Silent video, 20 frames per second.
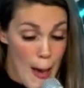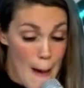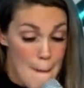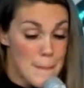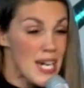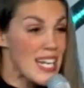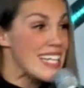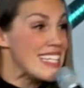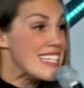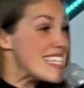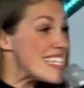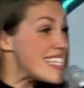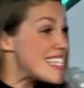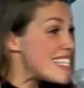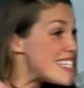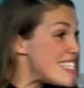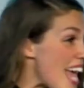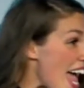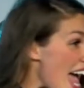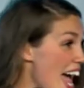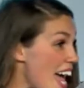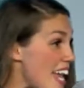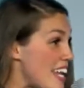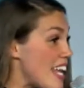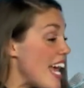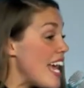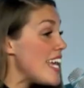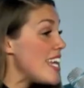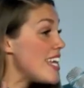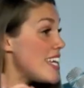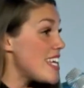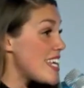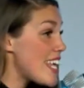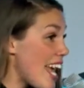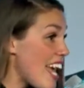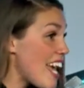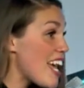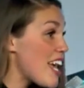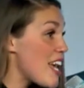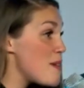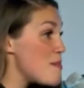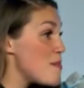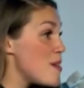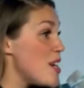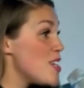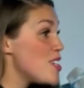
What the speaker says: But instead, he came